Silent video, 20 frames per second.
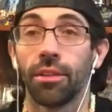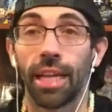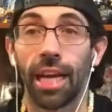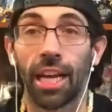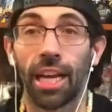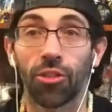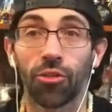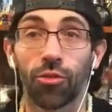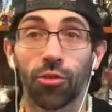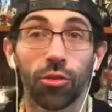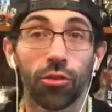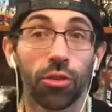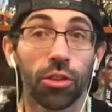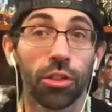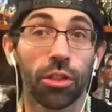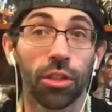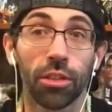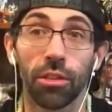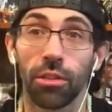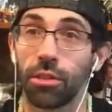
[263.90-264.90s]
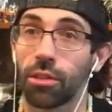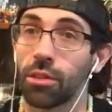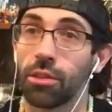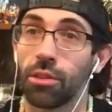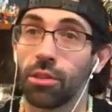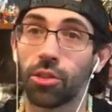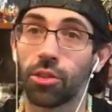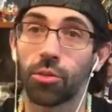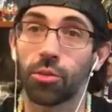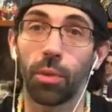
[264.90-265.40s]
Nashville's a
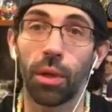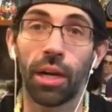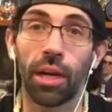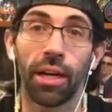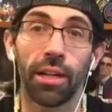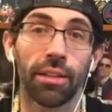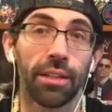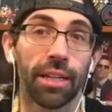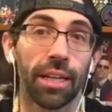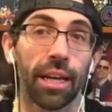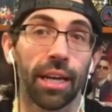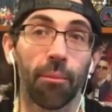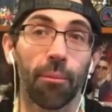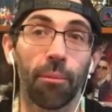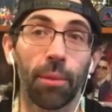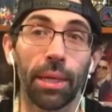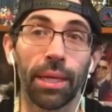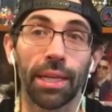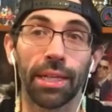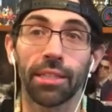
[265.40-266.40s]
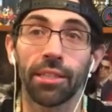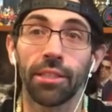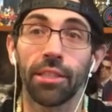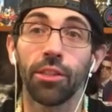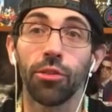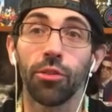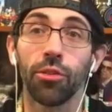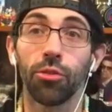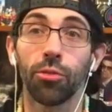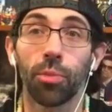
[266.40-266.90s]
good spot. They got picks
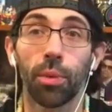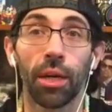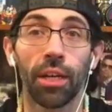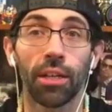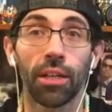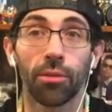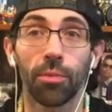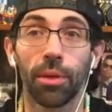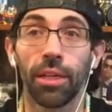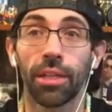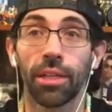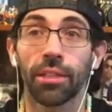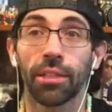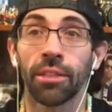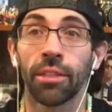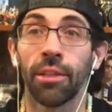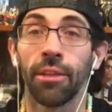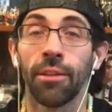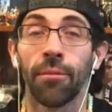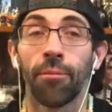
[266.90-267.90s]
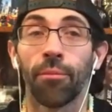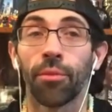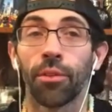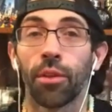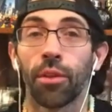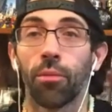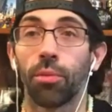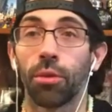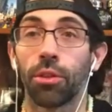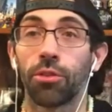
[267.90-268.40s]
to use, prospects,
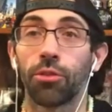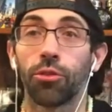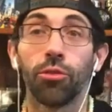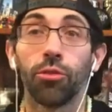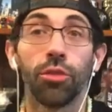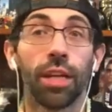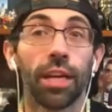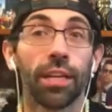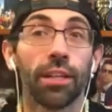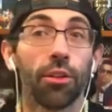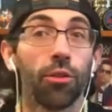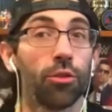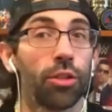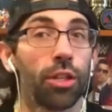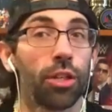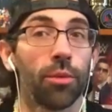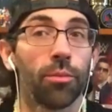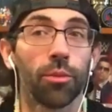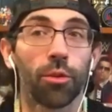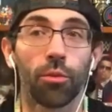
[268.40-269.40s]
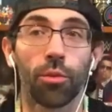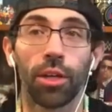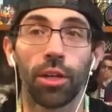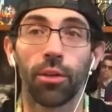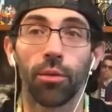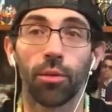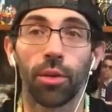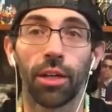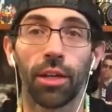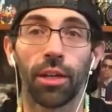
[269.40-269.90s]
but do they use him the
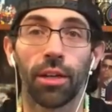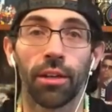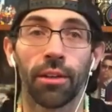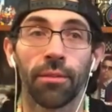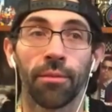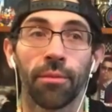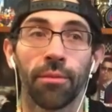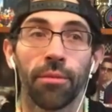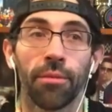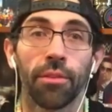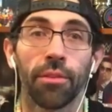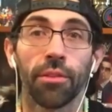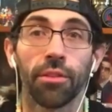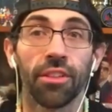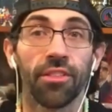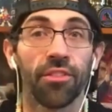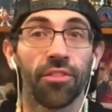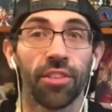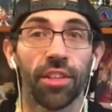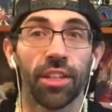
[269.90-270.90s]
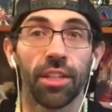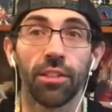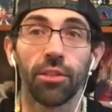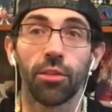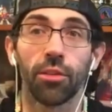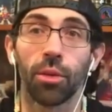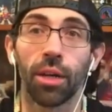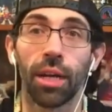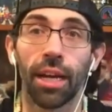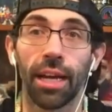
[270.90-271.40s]
right way? Does he fit
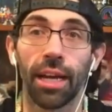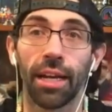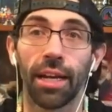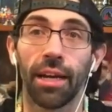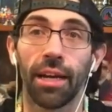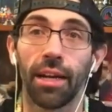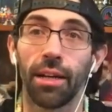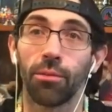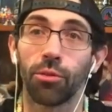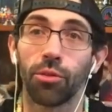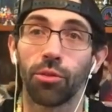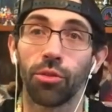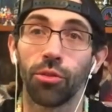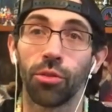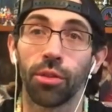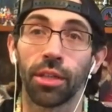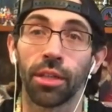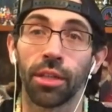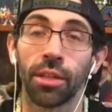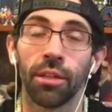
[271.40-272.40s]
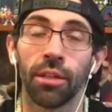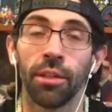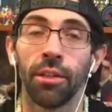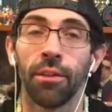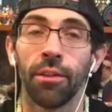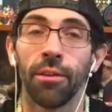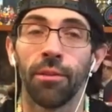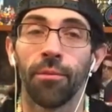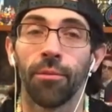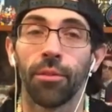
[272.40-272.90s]
into what Anaheim's doing?
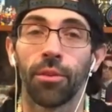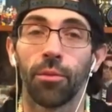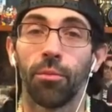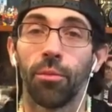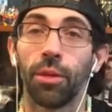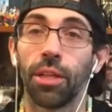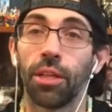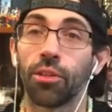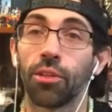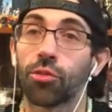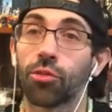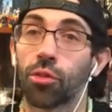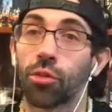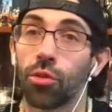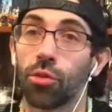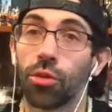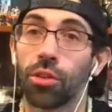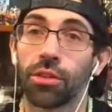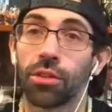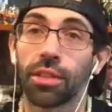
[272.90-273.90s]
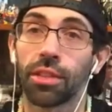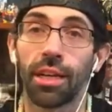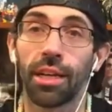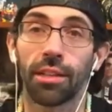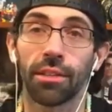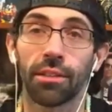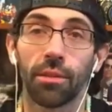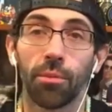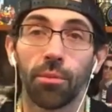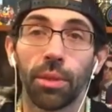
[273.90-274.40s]
Minnesota's
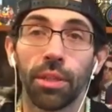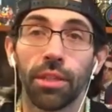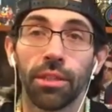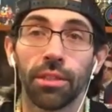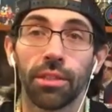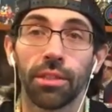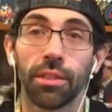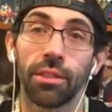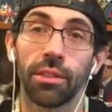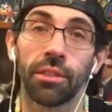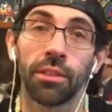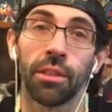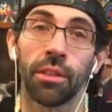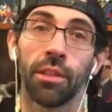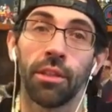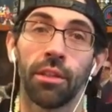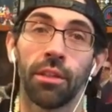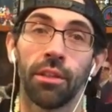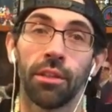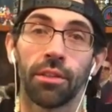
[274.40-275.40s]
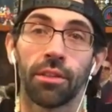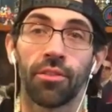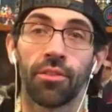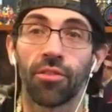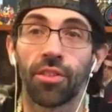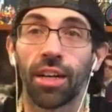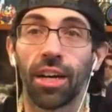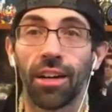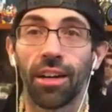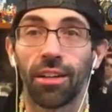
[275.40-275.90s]
got some pieces. The
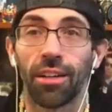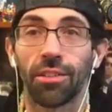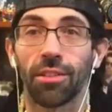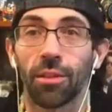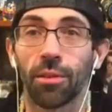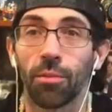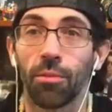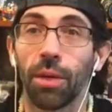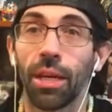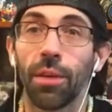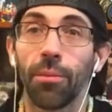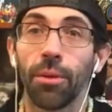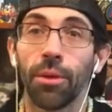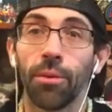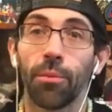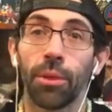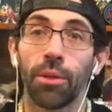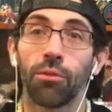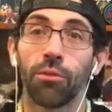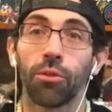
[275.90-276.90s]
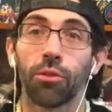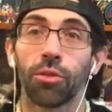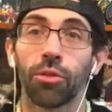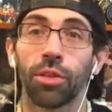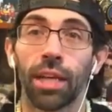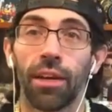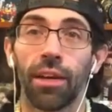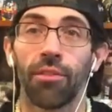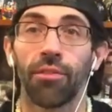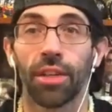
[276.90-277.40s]
Flyers maybe been
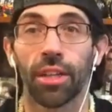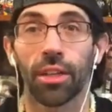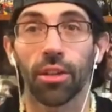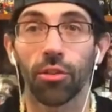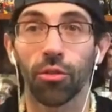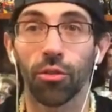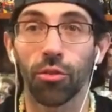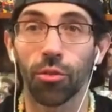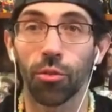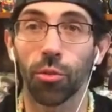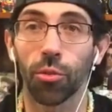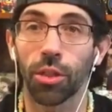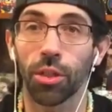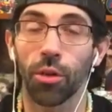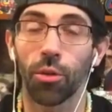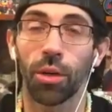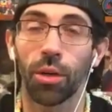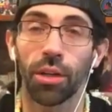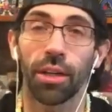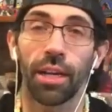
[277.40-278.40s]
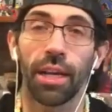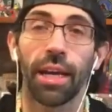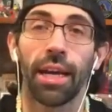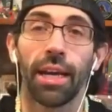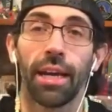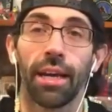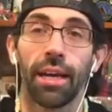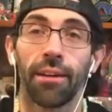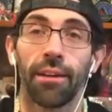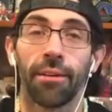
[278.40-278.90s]
ruled out. Vancouver, we don't want to
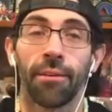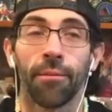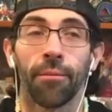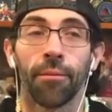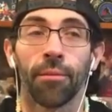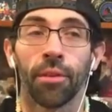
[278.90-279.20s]
add.